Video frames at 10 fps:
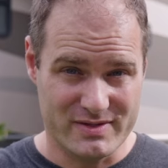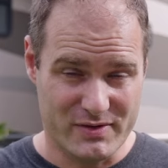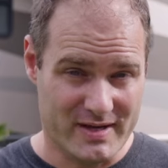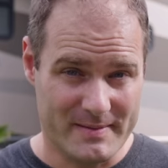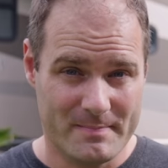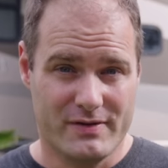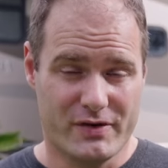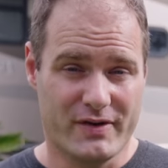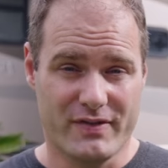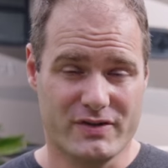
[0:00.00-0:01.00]
doing
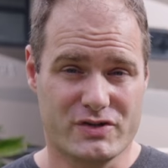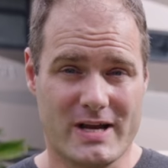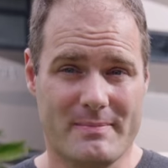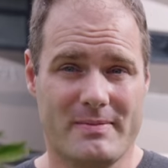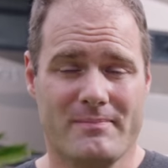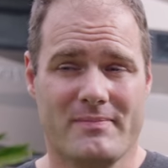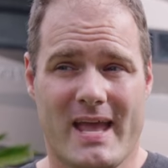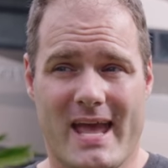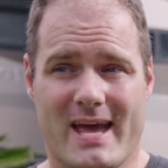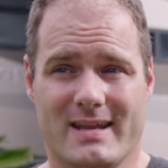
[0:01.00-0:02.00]
during the trip.
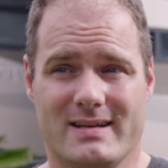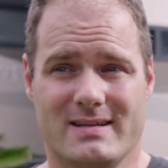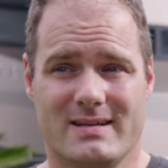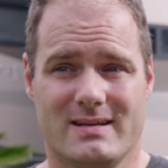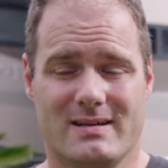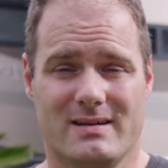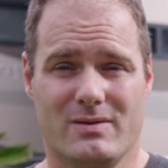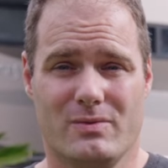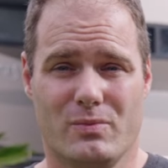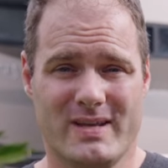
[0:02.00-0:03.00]
And
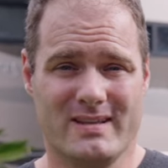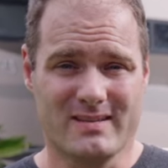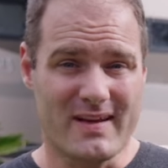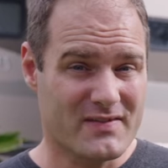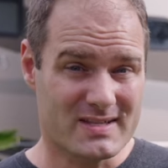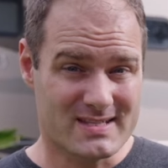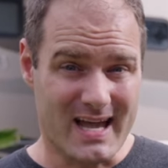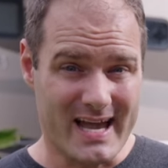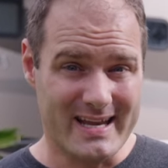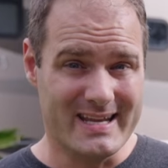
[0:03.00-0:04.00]
we left the
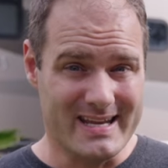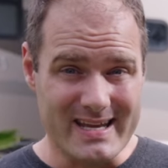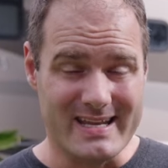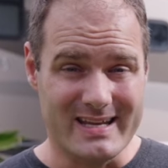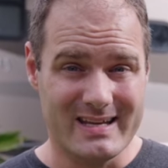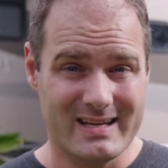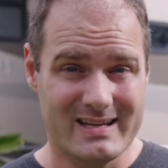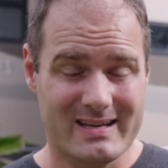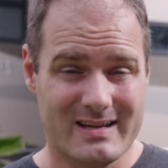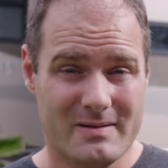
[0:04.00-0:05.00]
slide in
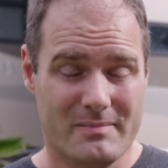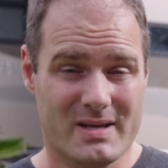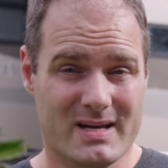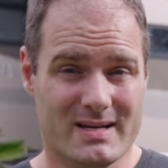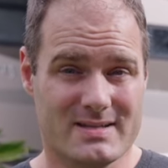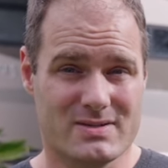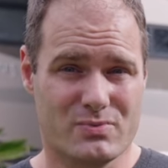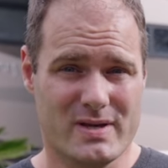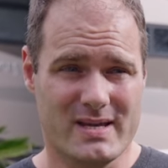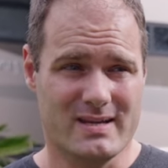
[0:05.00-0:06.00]
because
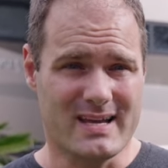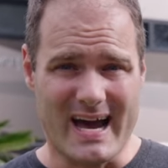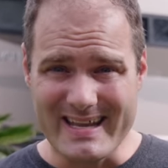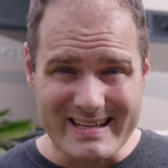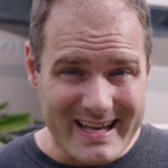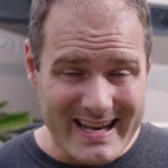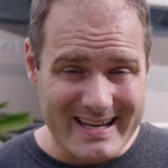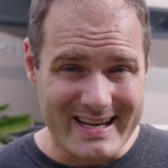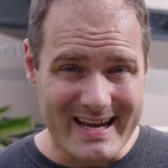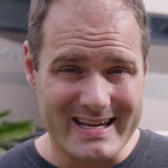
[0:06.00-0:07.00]
we got in late
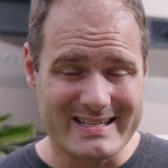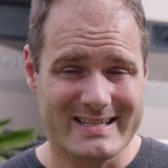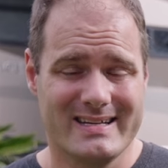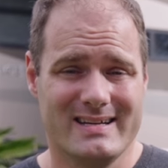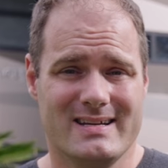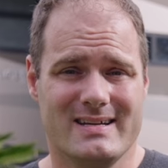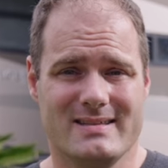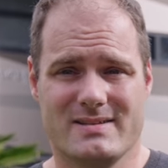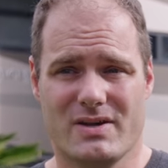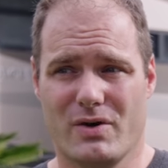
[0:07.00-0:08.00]
at night.
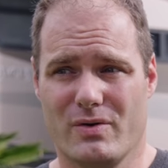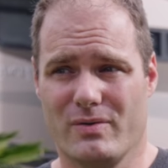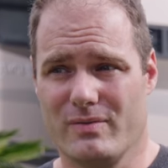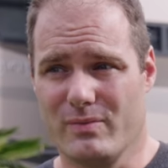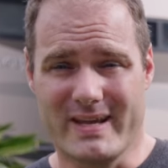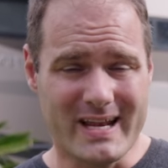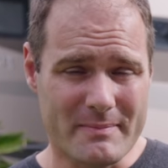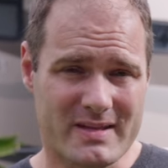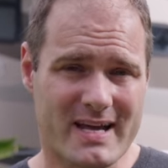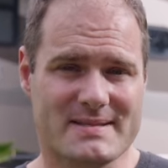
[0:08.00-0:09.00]
And so we get
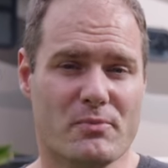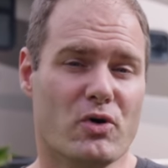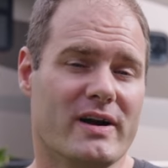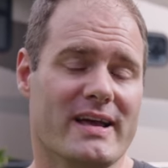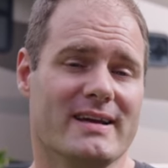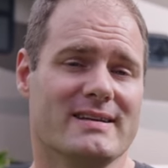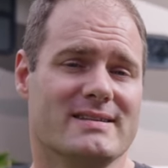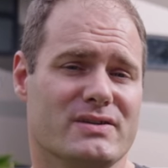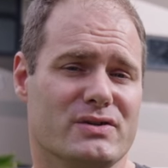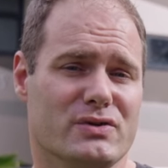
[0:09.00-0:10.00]
up the next morning
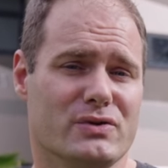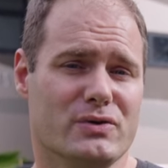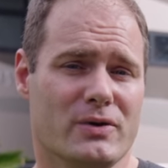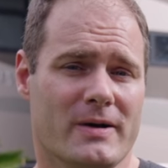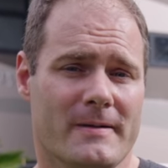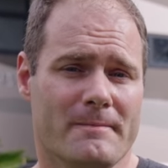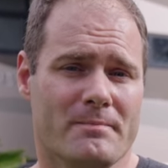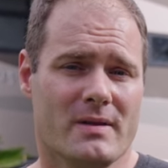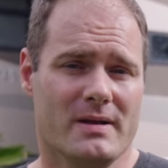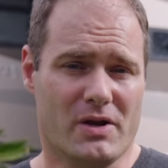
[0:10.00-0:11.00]
to,
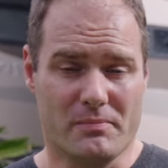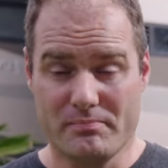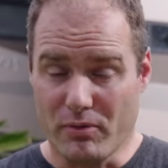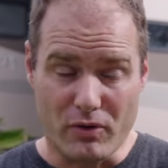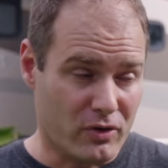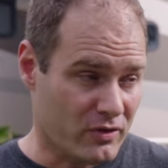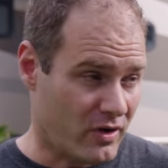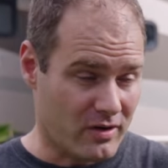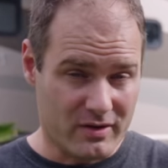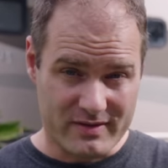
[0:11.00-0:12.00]
you know, pull
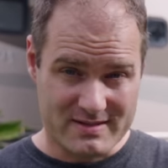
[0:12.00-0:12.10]
all the